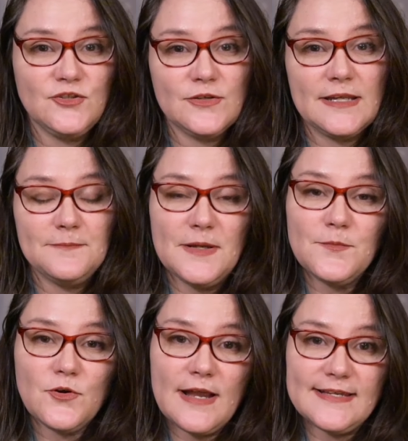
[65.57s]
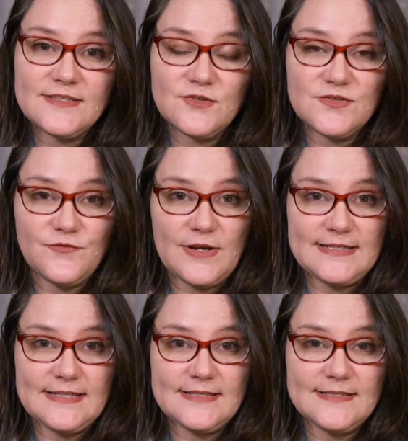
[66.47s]
You can memorize those
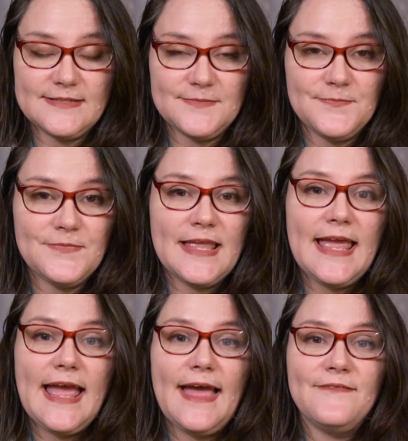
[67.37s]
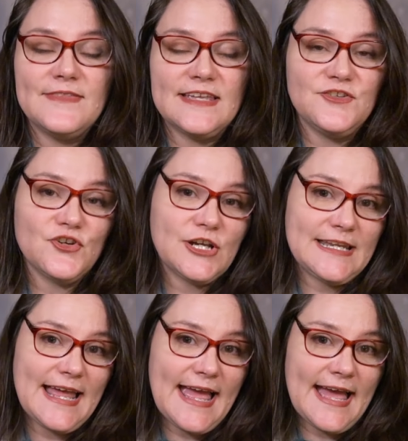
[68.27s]
phrases, and then you're going to
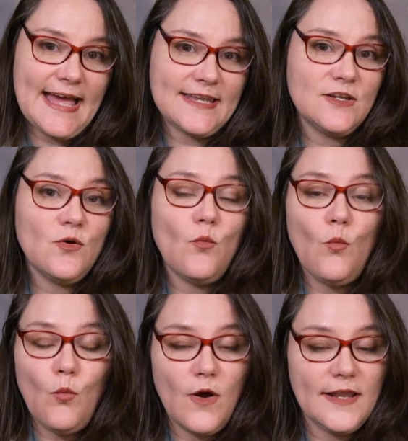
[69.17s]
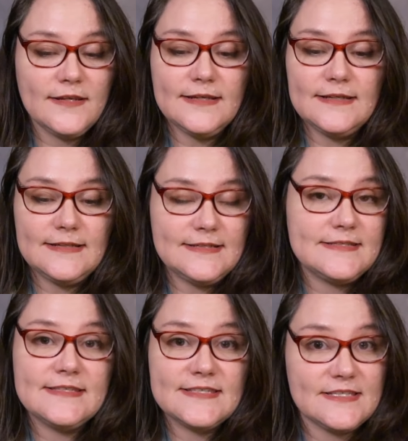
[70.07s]
add what is
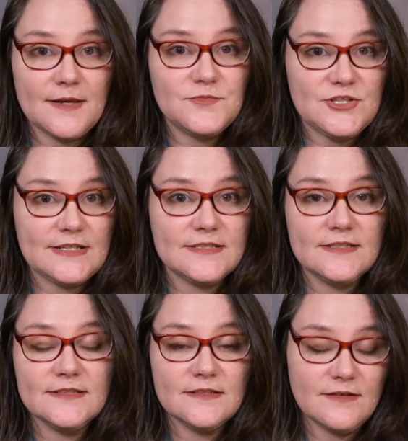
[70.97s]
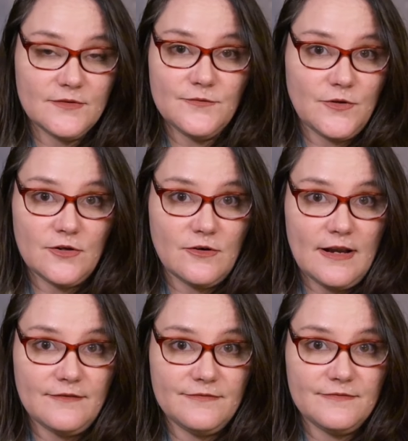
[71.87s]
the subject of the
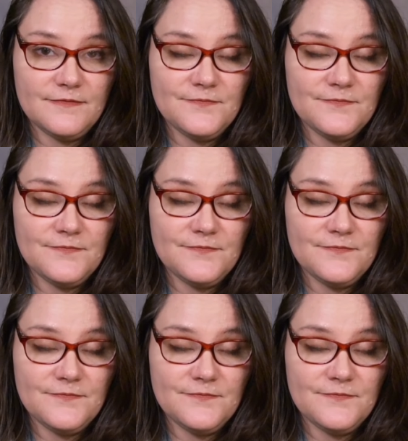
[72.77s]
photograph.